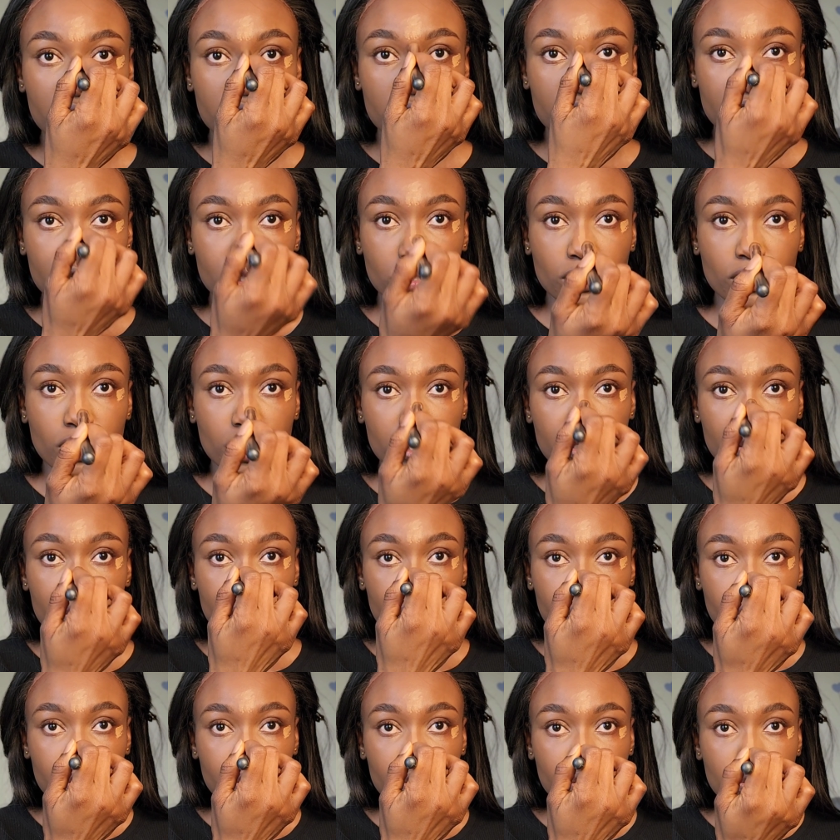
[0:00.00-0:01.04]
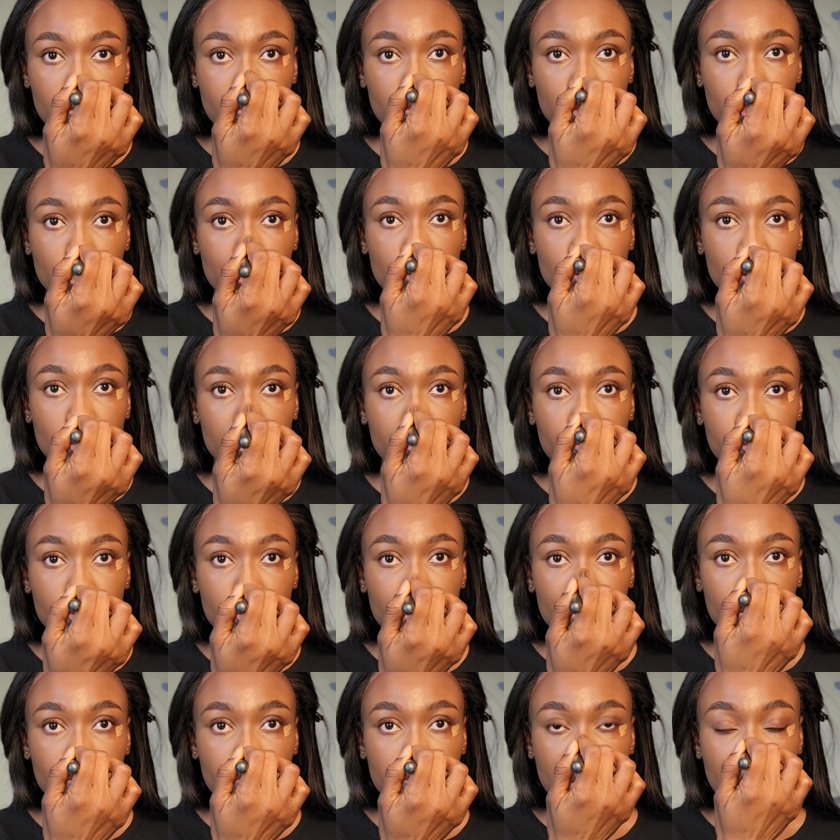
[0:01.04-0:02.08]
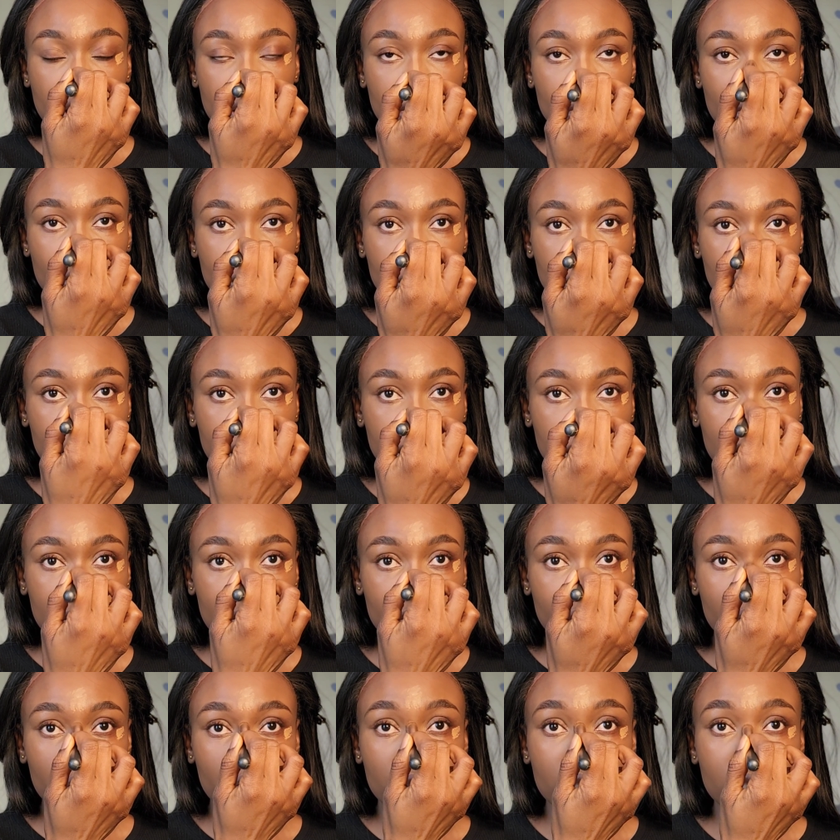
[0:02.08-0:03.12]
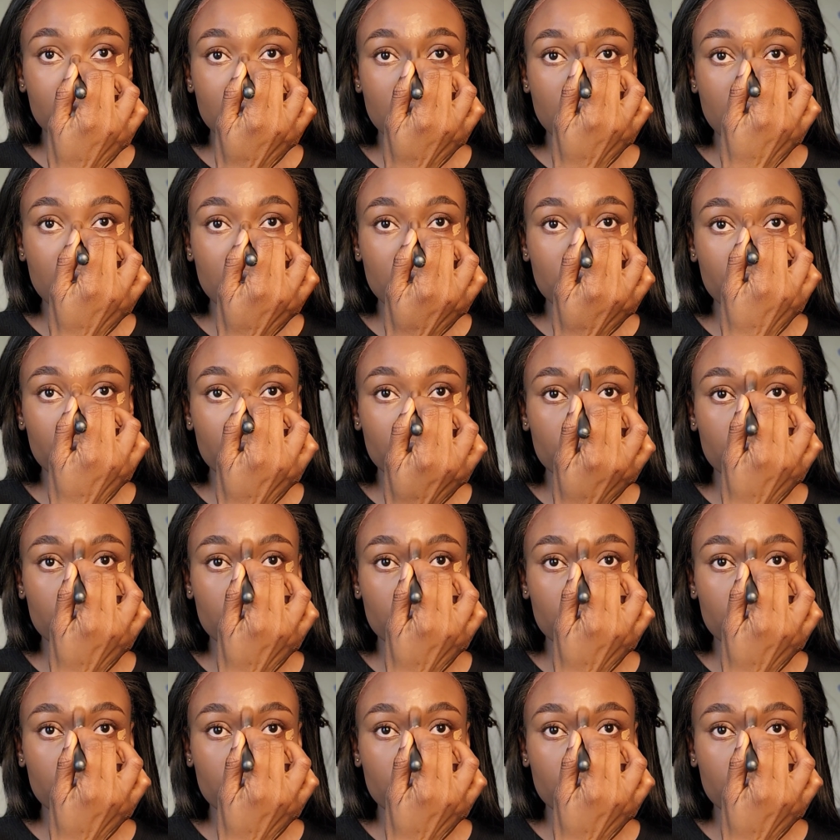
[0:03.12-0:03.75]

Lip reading: So I didn't put so much on the bridge of my nose and a straight line all